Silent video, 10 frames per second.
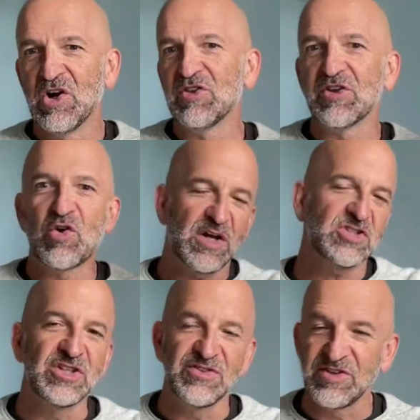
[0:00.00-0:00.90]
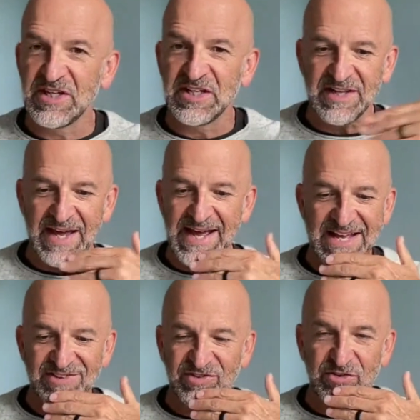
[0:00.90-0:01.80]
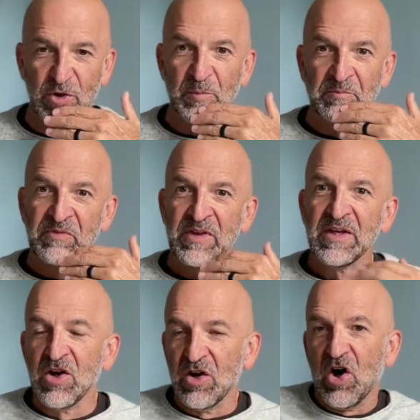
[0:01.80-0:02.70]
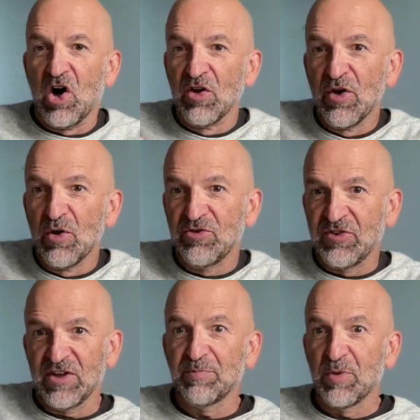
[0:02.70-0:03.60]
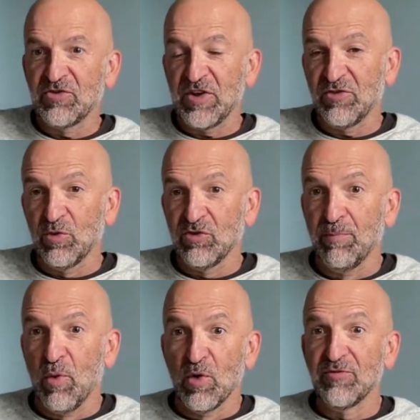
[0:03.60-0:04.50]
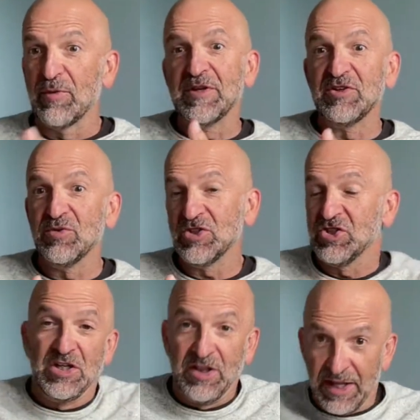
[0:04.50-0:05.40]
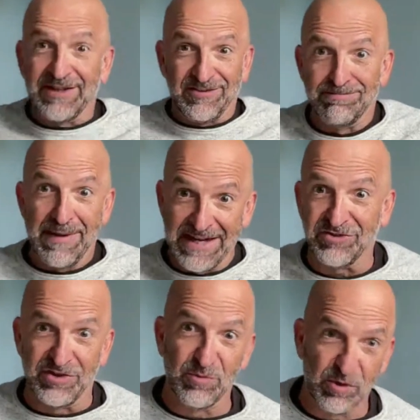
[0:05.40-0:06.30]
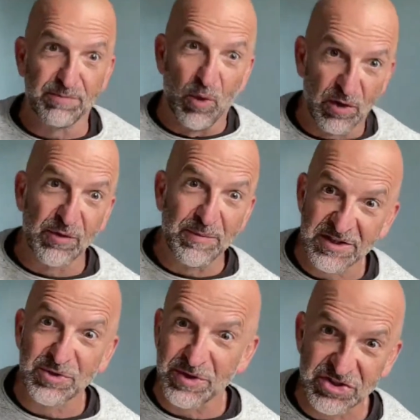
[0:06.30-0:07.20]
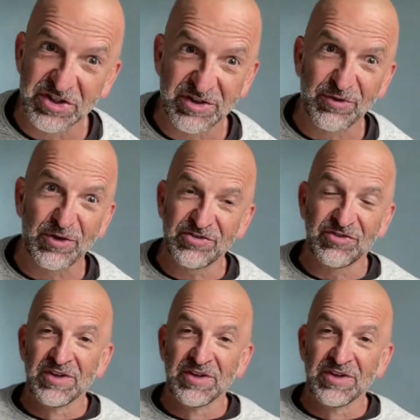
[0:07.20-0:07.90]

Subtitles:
the questions you need to ask. So although sales process was born from intuition, like medicine was born from intuition at first,